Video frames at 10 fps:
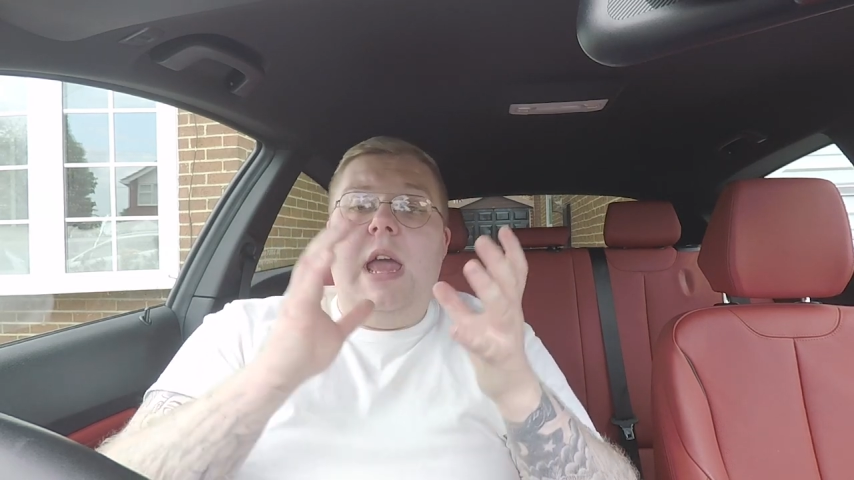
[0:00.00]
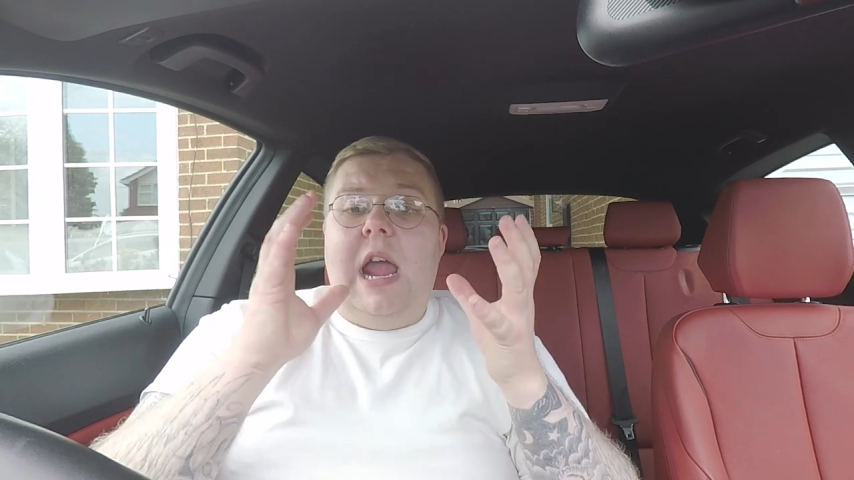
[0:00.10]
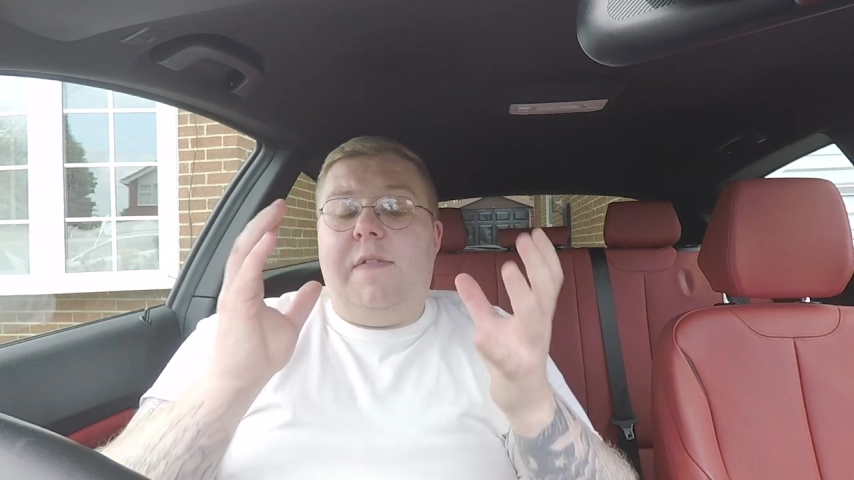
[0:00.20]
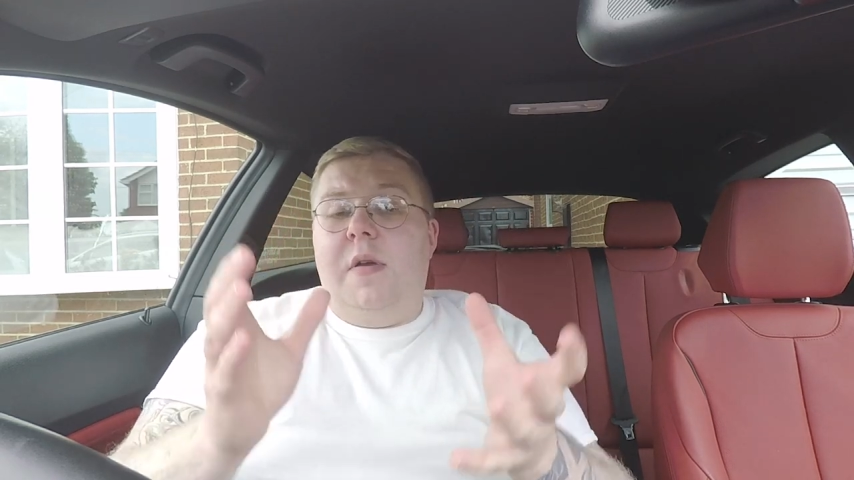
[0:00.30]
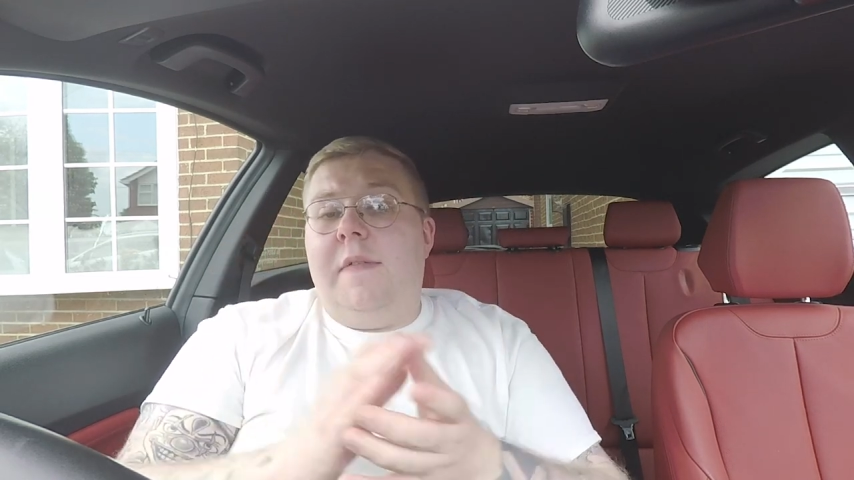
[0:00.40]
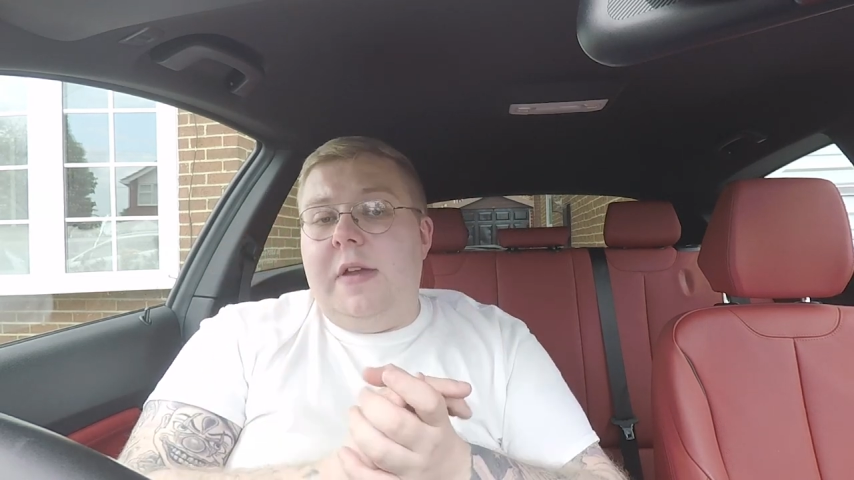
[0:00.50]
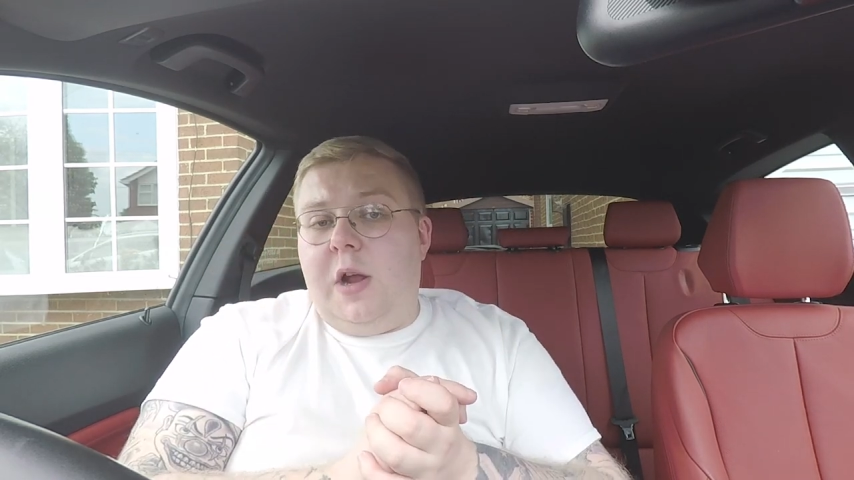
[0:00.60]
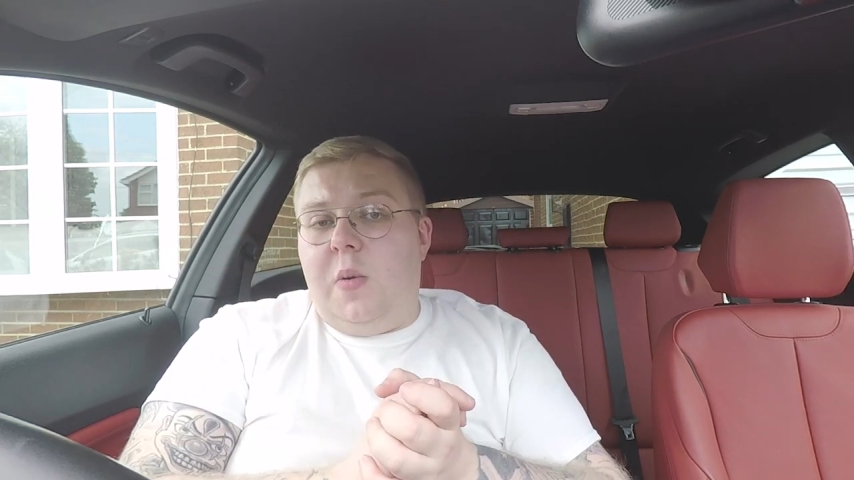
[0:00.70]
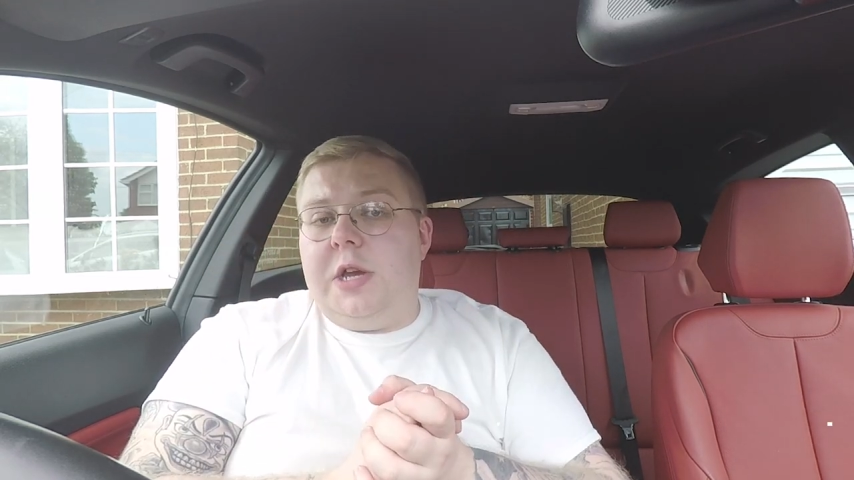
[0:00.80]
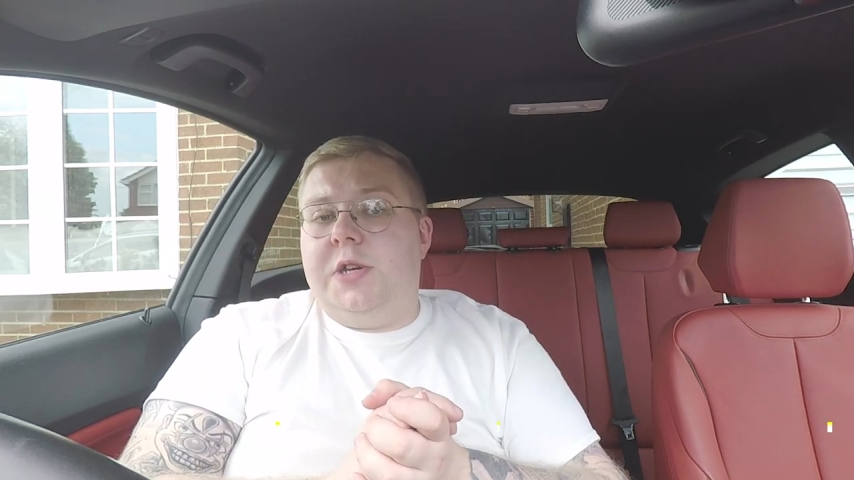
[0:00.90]
If you have any
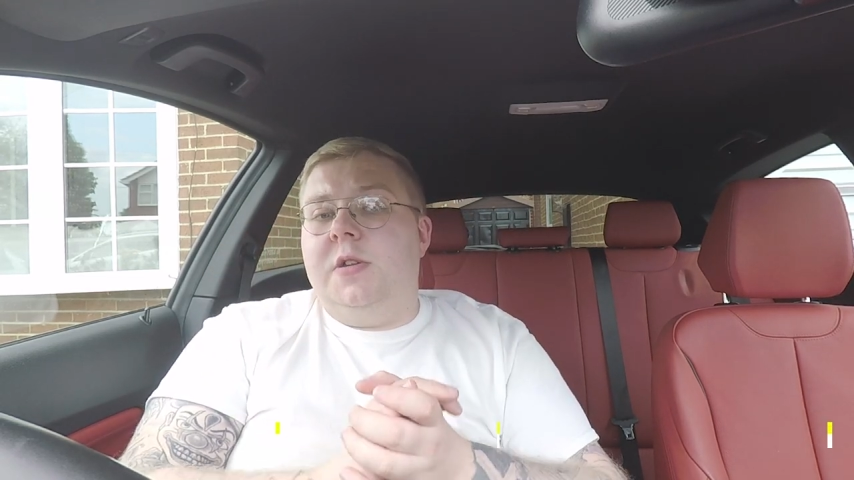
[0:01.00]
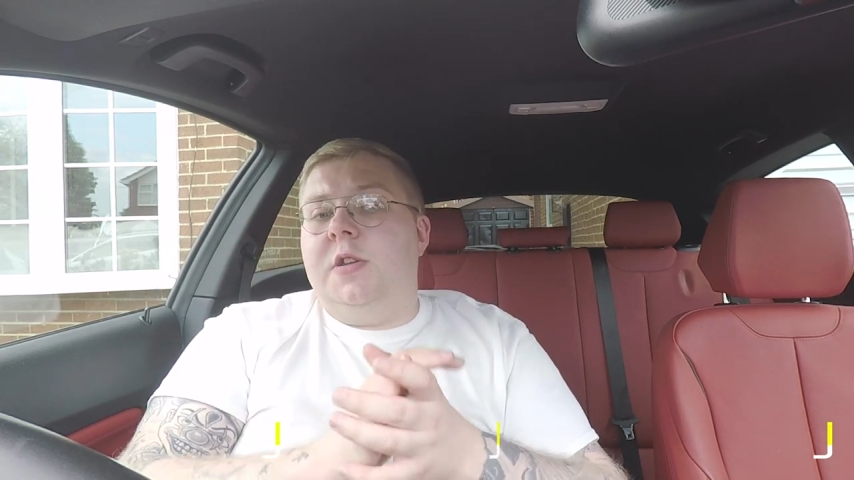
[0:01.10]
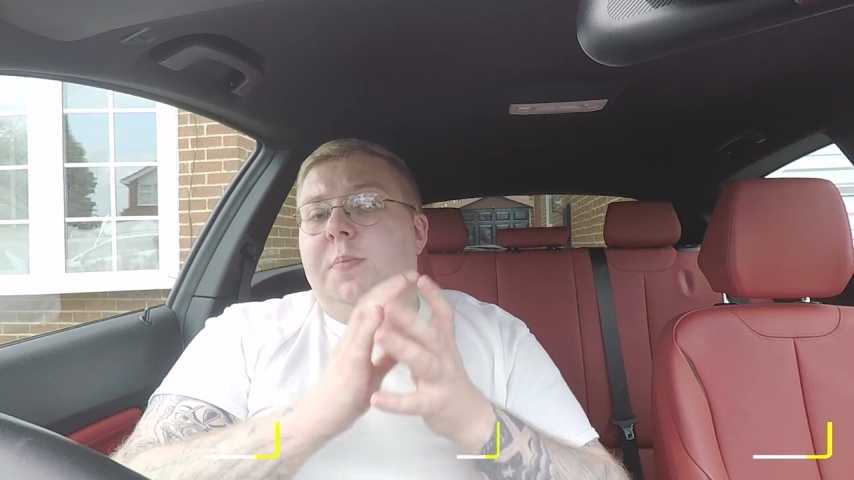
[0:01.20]
questions,